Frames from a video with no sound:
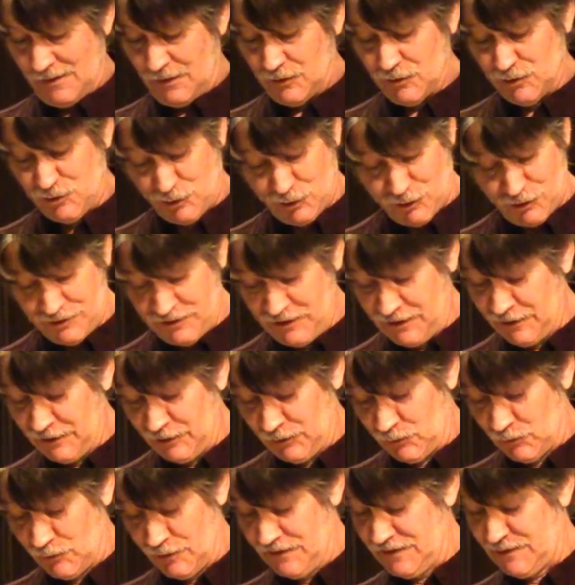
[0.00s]
journeying
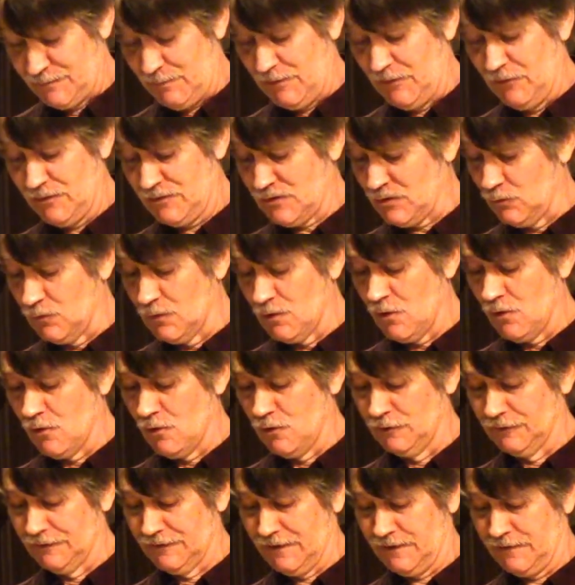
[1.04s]
toward spiritual
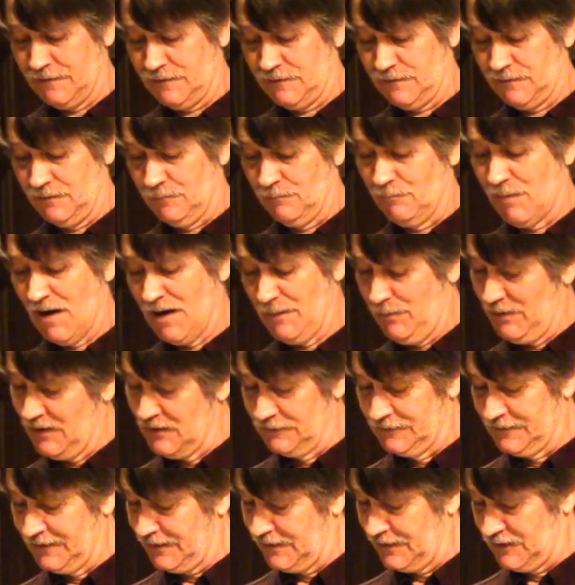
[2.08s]
wholeness by
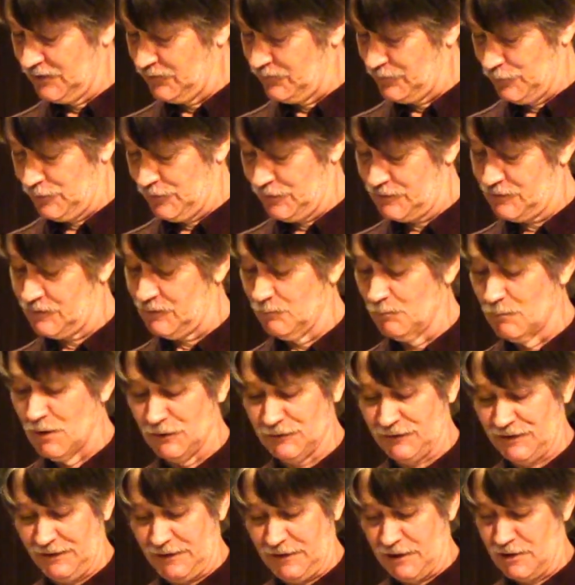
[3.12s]
building a diverse,
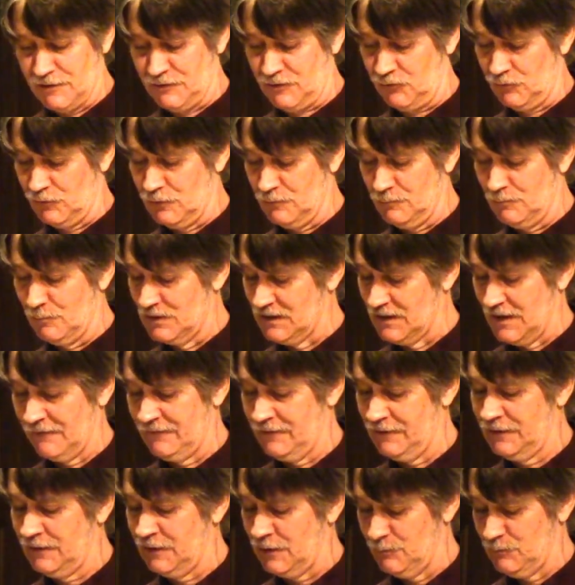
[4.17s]
multicultural,
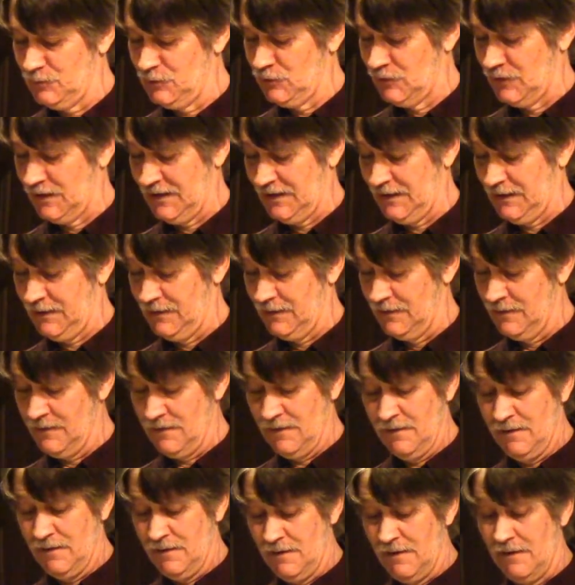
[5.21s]
beloved community
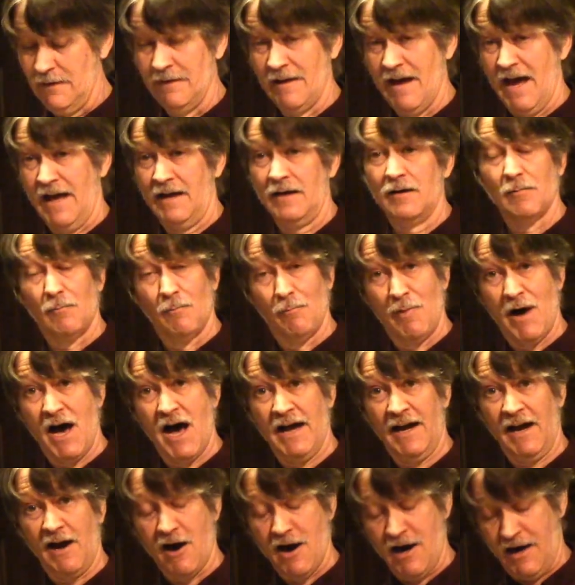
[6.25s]
that,
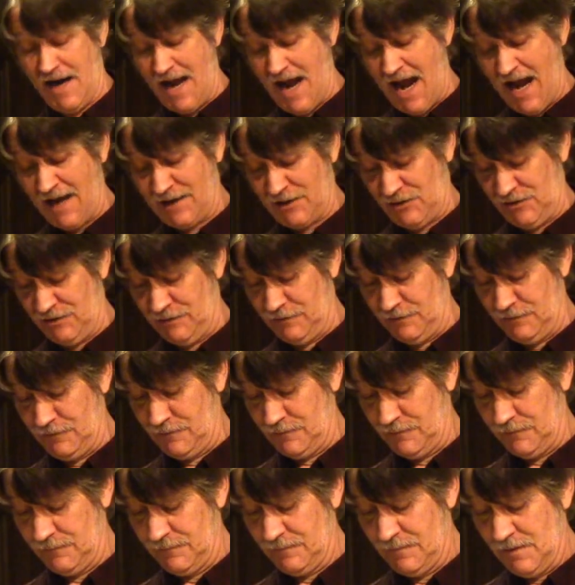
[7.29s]
by our
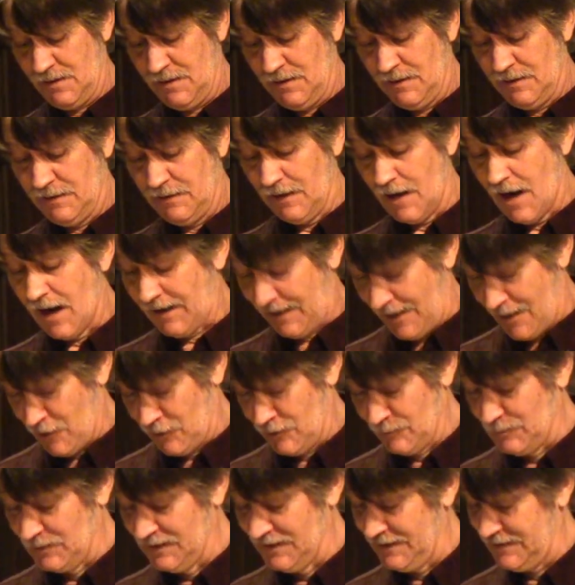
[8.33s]
actions,
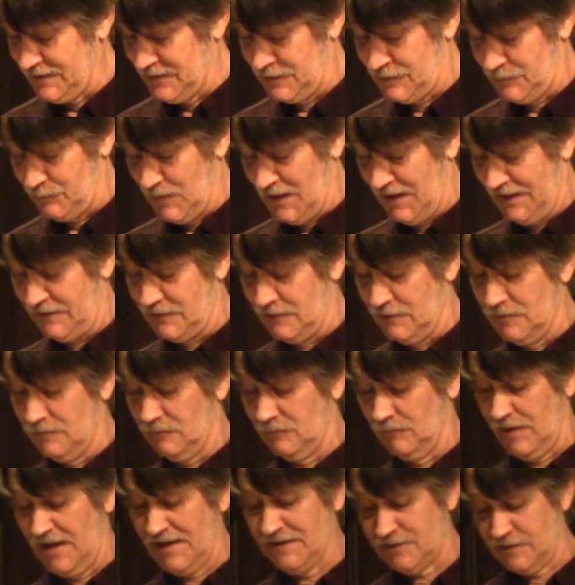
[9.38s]
accountably dismantle
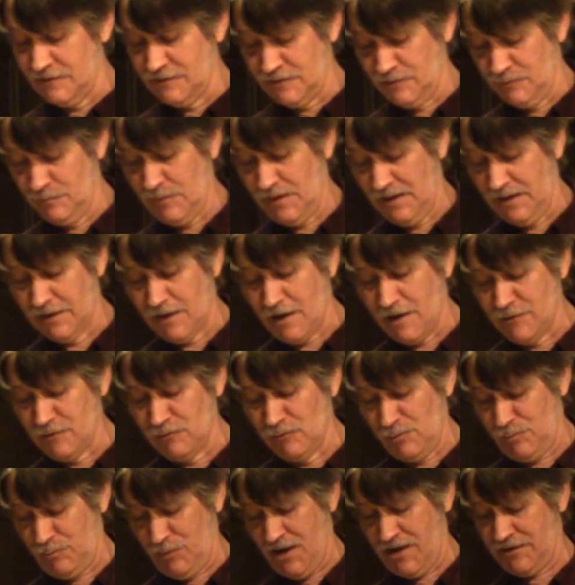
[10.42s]
racism and other
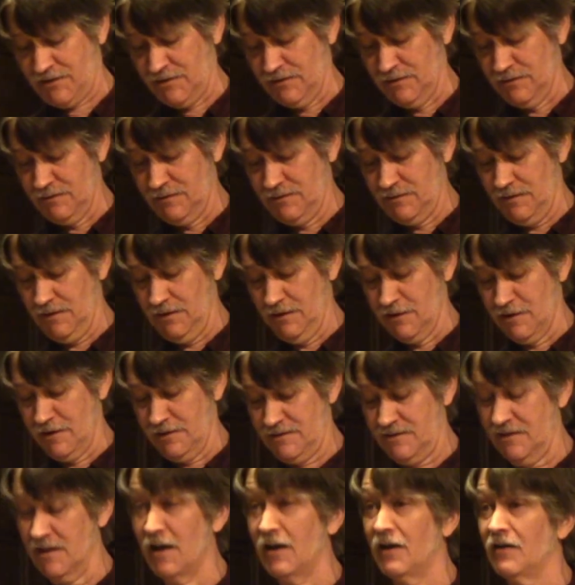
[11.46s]
oppressions in
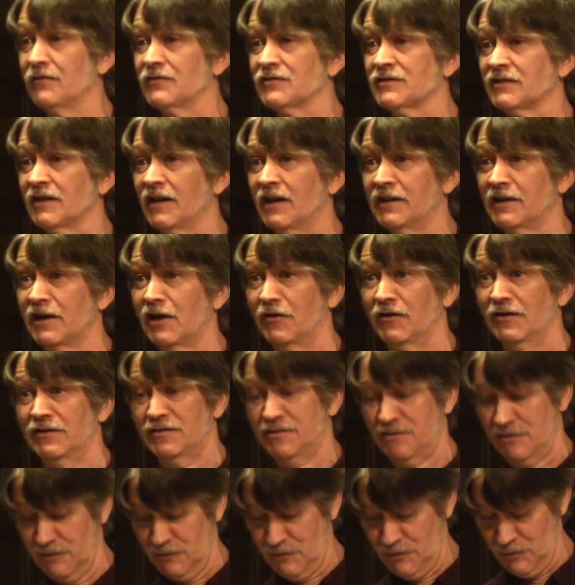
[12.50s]
ourselves and our
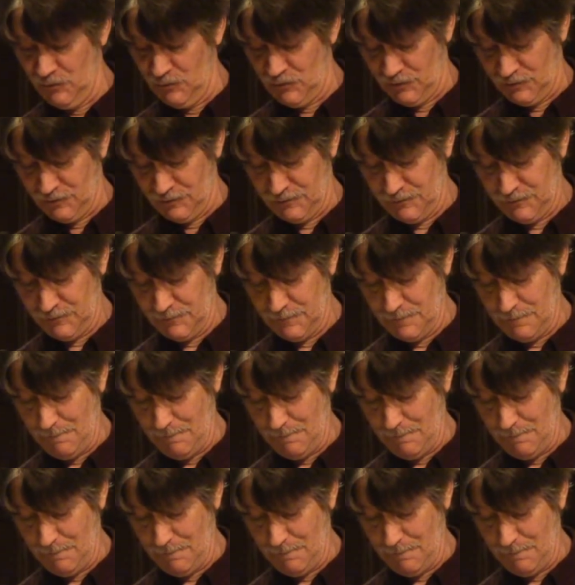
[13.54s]
institutions.